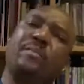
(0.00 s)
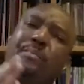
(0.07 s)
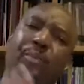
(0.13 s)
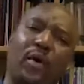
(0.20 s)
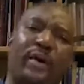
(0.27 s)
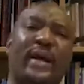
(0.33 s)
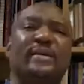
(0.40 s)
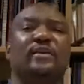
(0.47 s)
so
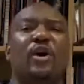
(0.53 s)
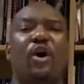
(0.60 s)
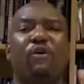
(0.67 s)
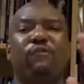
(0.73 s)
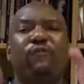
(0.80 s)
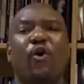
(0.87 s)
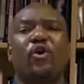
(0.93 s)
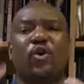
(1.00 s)
important
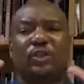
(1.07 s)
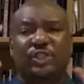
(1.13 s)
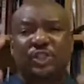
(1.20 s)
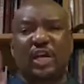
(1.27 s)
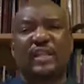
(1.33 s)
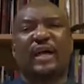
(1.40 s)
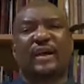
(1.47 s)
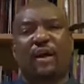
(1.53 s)
for
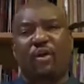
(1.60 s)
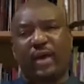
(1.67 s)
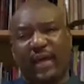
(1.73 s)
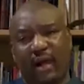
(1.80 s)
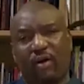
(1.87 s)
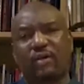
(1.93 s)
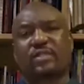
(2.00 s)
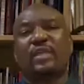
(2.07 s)
your
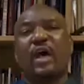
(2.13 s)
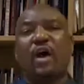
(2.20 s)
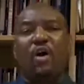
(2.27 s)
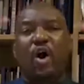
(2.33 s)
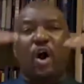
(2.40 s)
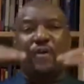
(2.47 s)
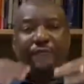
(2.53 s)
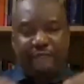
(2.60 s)
general
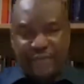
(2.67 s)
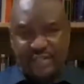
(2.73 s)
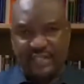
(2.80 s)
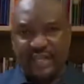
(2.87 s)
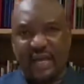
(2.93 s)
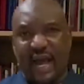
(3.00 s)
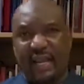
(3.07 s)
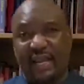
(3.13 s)
health,
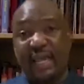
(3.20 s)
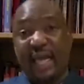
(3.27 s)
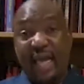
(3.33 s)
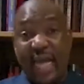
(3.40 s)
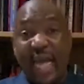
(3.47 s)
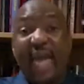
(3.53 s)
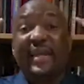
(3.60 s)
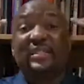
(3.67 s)

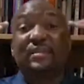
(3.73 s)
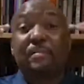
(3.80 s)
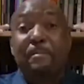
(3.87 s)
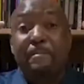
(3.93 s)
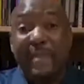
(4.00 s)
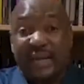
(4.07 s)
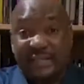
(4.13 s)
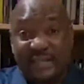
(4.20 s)
physically
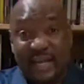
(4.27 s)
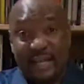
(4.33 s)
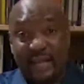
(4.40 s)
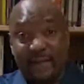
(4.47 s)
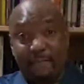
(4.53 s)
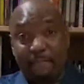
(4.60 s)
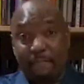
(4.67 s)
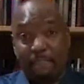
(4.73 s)
and
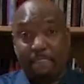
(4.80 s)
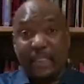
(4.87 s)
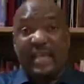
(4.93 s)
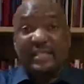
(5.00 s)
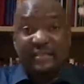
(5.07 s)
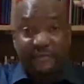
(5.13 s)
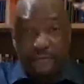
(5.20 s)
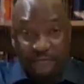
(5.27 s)
mentally.
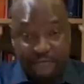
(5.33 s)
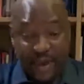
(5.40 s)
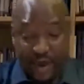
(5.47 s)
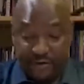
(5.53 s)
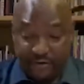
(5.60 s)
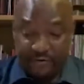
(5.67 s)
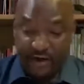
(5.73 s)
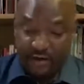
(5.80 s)
It's
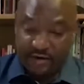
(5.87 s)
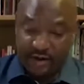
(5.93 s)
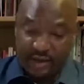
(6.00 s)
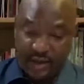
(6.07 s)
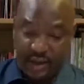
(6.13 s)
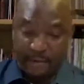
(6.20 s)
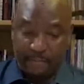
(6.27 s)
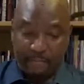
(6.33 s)
very,
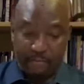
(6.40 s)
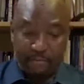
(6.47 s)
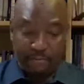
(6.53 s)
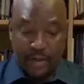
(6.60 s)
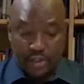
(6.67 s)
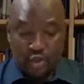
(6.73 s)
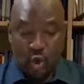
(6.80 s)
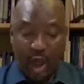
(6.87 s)
very key.
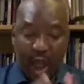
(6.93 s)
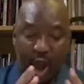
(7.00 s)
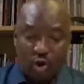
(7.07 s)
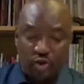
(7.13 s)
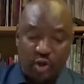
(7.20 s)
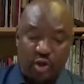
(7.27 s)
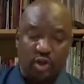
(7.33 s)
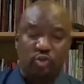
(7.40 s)
So
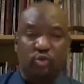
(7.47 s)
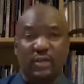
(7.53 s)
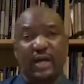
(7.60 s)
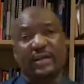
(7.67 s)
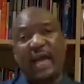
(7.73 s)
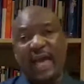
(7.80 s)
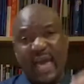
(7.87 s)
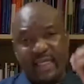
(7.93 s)
how do you
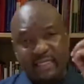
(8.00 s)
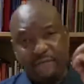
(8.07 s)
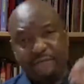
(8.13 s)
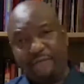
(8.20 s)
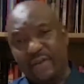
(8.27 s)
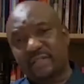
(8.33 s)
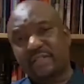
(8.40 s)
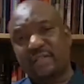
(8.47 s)
do that?
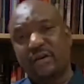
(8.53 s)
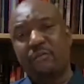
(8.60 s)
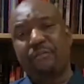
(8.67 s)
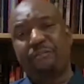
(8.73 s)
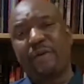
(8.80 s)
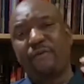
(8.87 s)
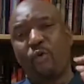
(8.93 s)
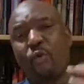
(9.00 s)
And the
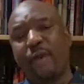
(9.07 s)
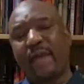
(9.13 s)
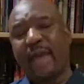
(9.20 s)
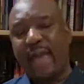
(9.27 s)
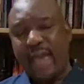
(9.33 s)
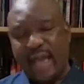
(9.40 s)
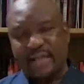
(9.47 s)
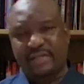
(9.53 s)
first,
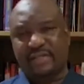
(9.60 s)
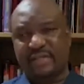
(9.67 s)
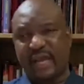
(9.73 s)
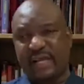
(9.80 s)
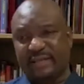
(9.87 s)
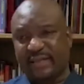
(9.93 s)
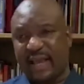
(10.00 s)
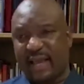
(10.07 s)
we
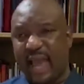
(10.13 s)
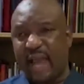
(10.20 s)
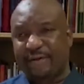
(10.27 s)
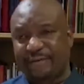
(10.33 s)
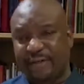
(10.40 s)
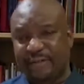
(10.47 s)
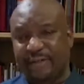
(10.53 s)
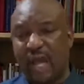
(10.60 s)
as
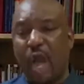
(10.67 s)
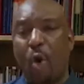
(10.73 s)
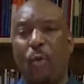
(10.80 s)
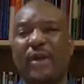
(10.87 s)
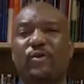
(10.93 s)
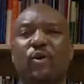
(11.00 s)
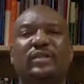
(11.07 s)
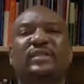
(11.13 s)
psychiatrists,
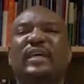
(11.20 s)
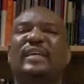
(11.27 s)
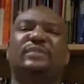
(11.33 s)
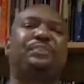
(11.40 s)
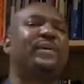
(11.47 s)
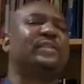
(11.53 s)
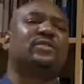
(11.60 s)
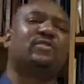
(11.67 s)
we don't
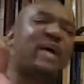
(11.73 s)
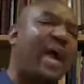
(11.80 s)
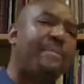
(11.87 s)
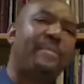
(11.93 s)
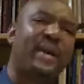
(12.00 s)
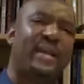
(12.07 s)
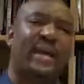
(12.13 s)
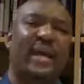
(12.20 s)
just
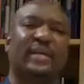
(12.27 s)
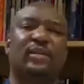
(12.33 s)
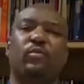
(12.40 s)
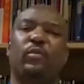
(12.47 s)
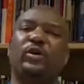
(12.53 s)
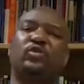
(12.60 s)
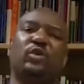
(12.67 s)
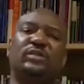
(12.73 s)
prescribe
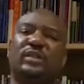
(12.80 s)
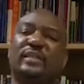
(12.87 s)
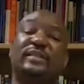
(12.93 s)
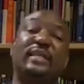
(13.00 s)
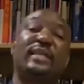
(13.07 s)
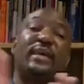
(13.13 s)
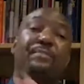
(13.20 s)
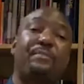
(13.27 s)
medication. We don't
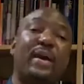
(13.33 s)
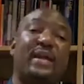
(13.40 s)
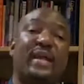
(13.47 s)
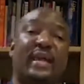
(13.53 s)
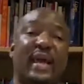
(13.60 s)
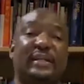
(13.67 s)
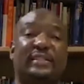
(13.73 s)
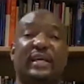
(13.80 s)
just heap
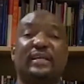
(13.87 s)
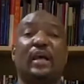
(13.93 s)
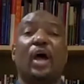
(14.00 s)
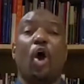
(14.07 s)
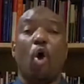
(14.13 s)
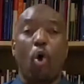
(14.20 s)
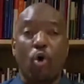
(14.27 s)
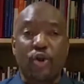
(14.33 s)

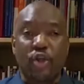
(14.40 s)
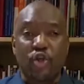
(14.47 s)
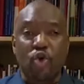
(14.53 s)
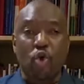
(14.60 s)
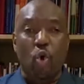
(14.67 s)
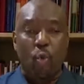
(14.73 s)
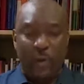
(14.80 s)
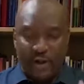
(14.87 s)
medication on
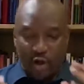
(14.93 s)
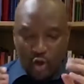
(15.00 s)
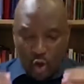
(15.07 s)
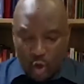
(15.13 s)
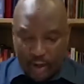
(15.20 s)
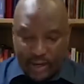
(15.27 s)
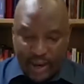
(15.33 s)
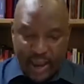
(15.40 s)
you. We
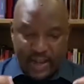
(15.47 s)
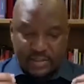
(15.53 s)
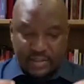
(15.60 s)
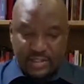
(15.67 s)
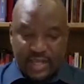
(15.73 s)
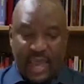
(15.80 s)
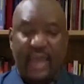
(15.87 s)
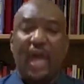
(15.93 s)
look
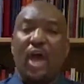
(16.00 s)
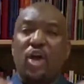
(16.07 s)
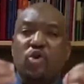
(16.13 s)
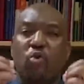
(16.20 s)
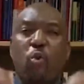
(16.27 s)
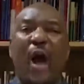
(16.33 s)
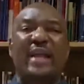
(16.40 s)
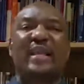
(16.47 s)
and say,
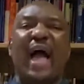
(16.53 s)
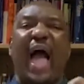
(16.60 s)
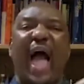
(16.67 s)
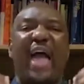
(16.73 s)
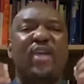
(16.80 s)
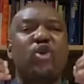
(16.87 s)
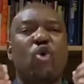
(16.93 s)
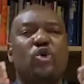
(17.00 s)

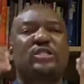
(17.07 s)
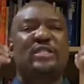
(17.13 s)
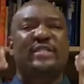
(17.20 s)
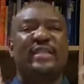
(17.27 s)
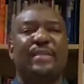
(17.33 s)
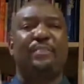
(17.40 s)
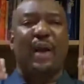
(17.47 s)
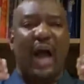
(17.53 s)
what are your
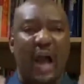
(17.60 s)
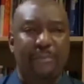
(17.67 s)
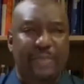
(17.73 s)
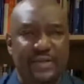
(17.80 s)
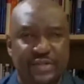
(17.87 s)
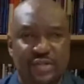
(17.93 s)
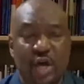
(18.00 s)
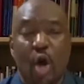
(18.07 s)
sleep
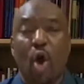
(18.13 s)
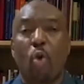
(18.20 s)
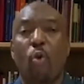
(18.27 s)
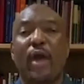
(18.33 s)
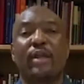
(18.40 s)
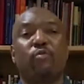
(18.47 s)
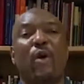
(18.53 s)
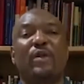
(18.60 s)
habits?
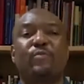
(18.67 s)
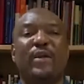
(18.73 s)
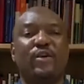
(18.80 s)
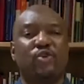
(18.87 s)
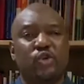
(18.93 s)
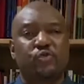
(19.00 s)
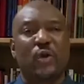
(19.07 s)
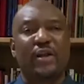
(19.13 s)
And
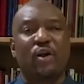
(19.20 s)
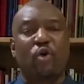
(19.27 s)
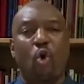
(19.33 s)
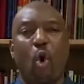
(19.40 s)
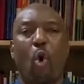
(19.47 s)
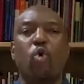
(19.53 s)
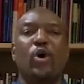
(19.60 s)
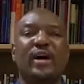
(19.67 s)
what we
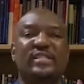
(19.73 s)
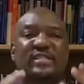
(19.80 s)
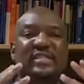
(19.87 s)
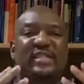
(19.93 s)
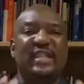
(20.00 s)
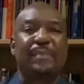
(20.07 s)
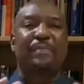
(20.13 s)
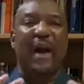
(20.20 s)
usually call
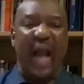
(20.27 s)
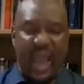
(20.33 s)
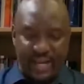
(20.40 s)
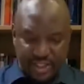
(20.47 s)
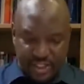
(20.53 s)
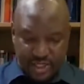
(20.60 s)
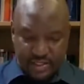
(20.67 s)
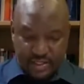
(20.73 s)
sleep
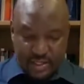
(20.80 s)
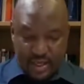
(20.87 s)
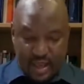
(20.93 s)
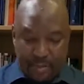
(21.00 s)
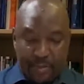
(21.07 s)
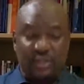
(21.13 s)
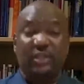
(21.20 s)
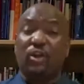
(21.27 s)

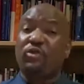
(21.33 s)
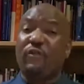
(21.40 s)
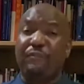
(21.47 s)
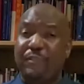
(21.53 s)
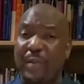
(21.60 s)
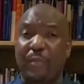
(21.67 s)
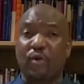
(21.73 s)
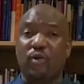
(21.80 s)
hygiene. But a
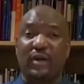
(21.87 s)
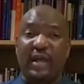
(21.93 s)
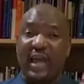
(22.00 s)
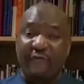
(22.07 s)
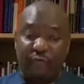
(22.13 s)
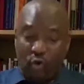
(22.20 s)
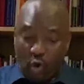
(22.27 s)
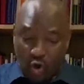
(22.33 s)
lot of people
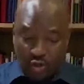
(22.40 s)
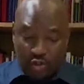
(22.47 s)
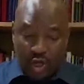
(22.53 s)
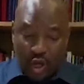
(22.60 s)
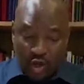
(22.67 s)
don't have